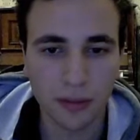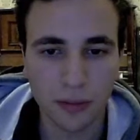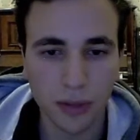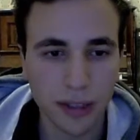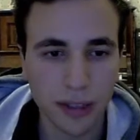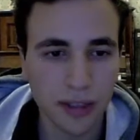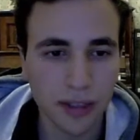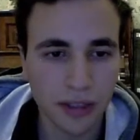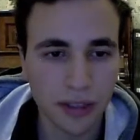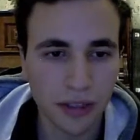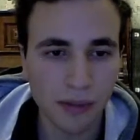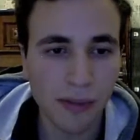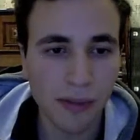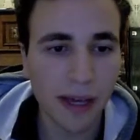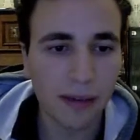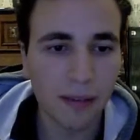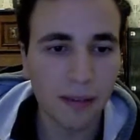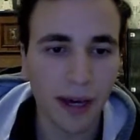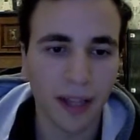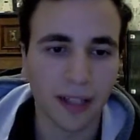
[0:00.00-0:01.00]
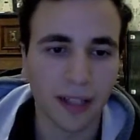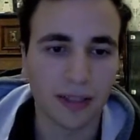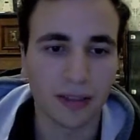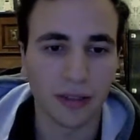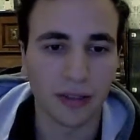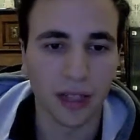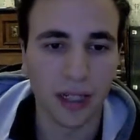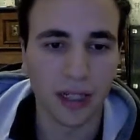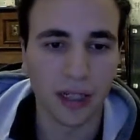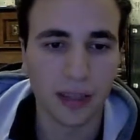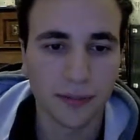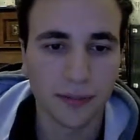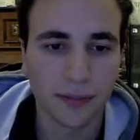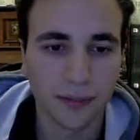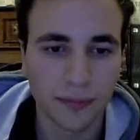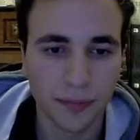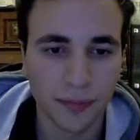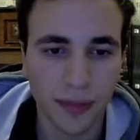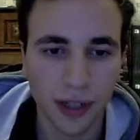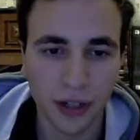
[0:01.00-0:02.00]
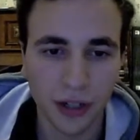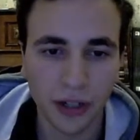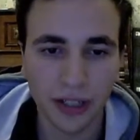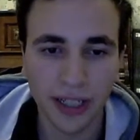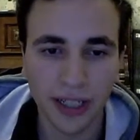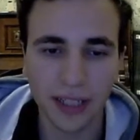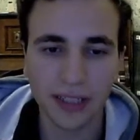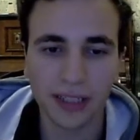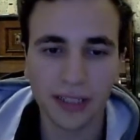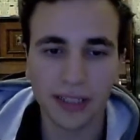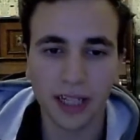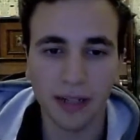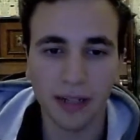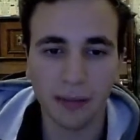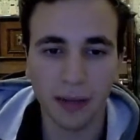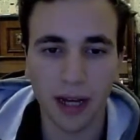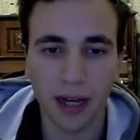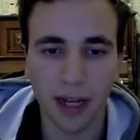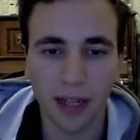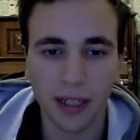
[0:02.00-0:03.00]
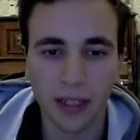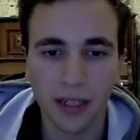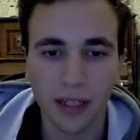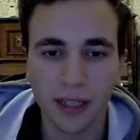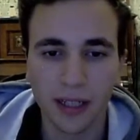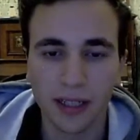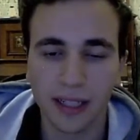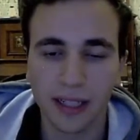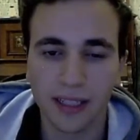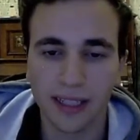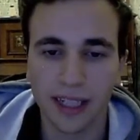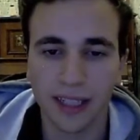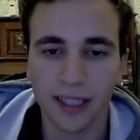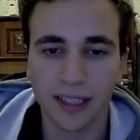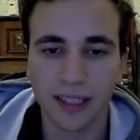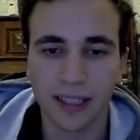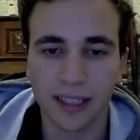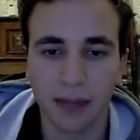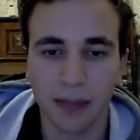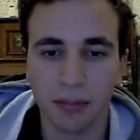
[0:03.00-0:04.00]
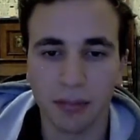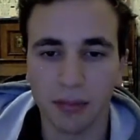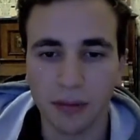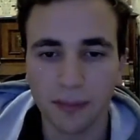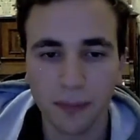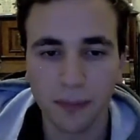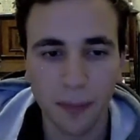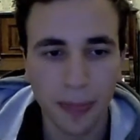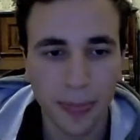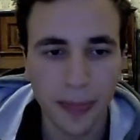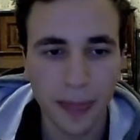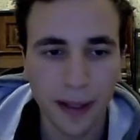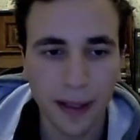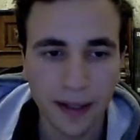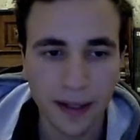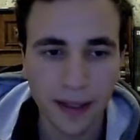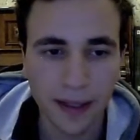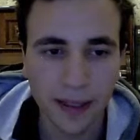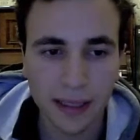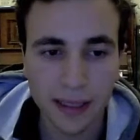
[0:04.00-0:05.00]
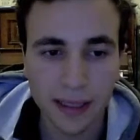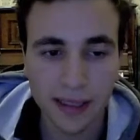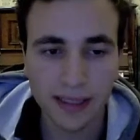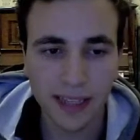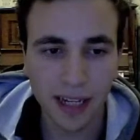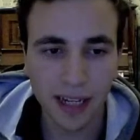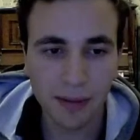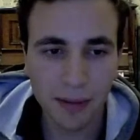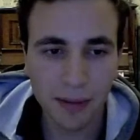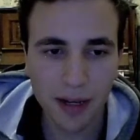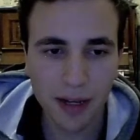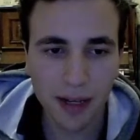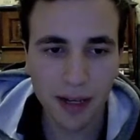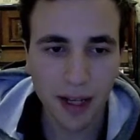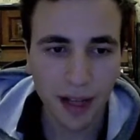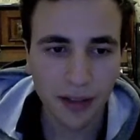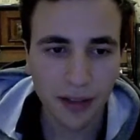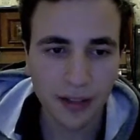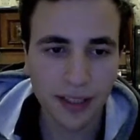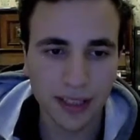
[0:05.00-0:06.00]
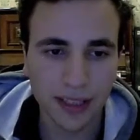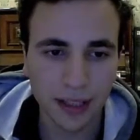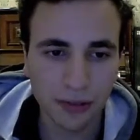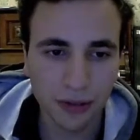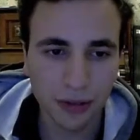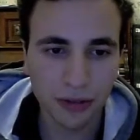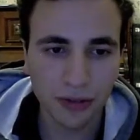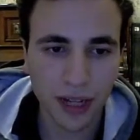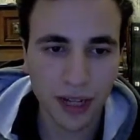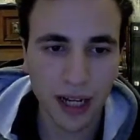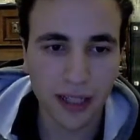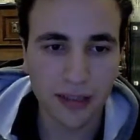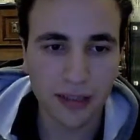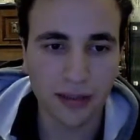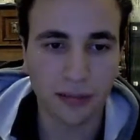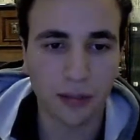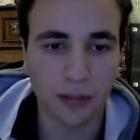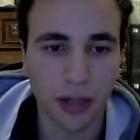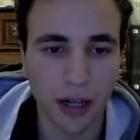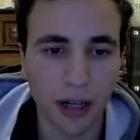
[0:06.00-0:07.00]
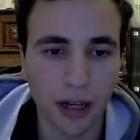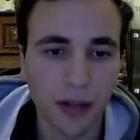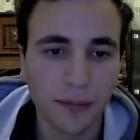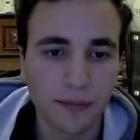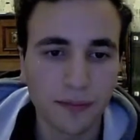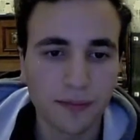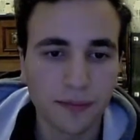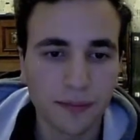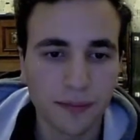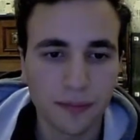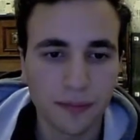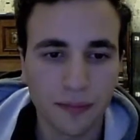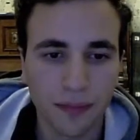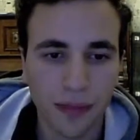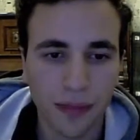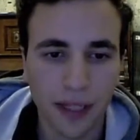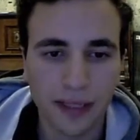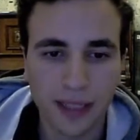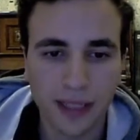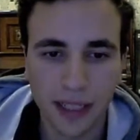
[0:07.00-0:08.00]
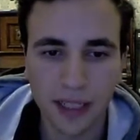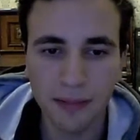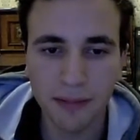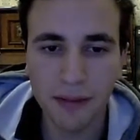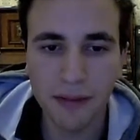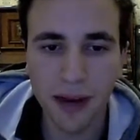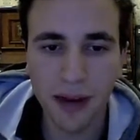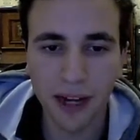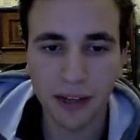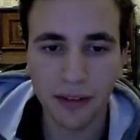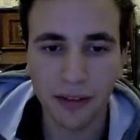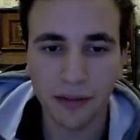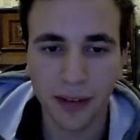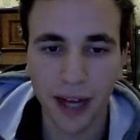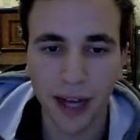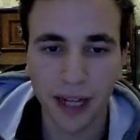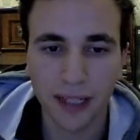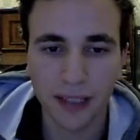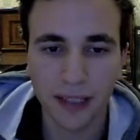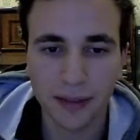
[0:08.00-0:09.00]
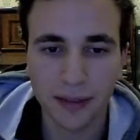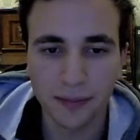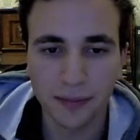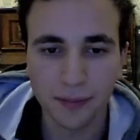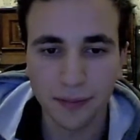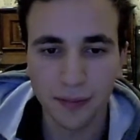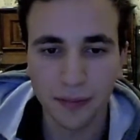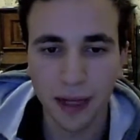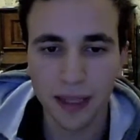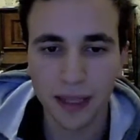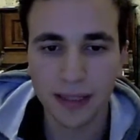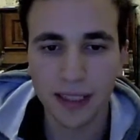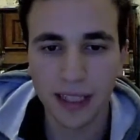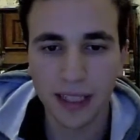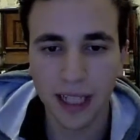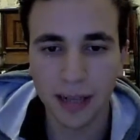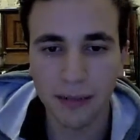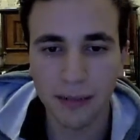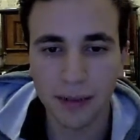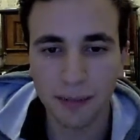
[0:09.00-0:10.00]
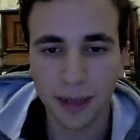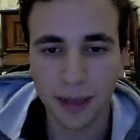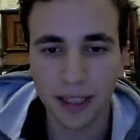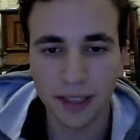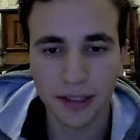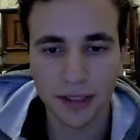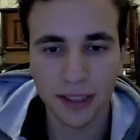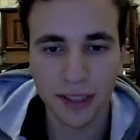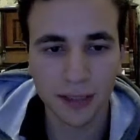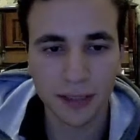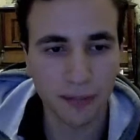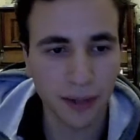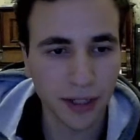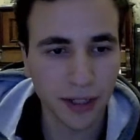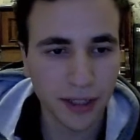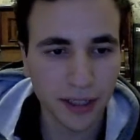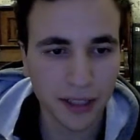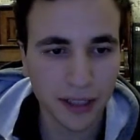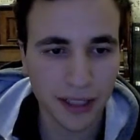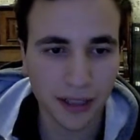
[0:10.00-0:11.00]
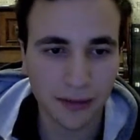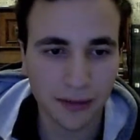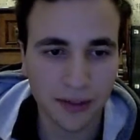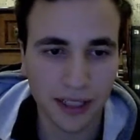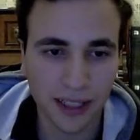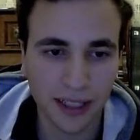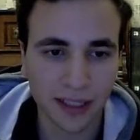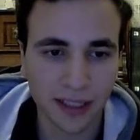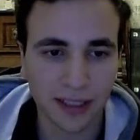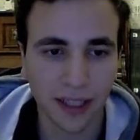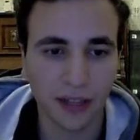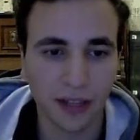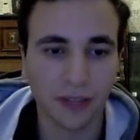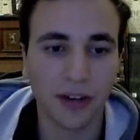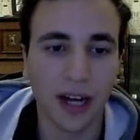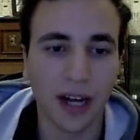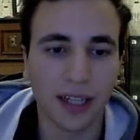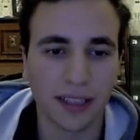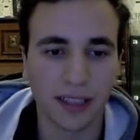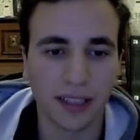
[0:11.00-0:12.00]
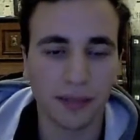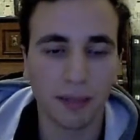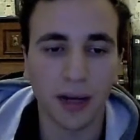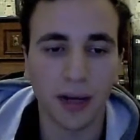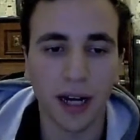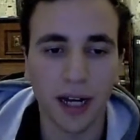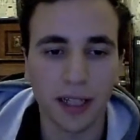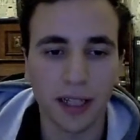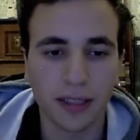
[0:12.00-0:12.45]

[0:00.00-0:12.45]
does Hume mean by this, you ask? In order to understand it better, let's take an example. The statement, "the sun will rise tomorrow," is said to be matter of fact, as the claim is based on the experience of seeing the sun rise in the past.